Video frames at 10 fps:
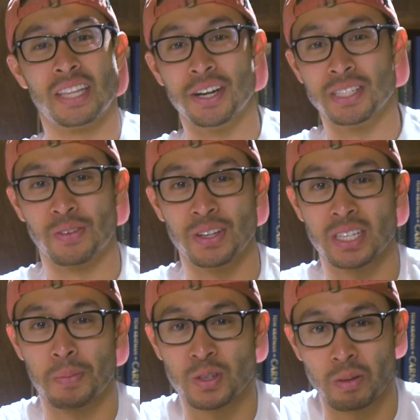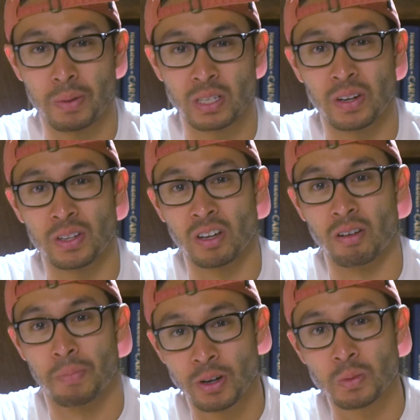That does it for this episode of BuzzFeed
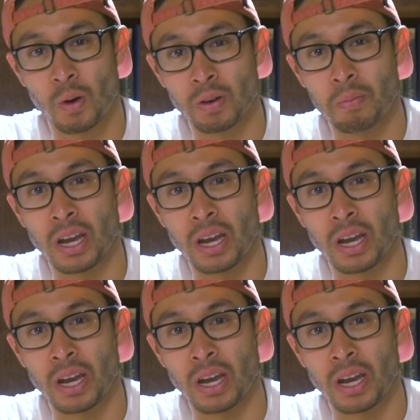Unsolved Postmortem.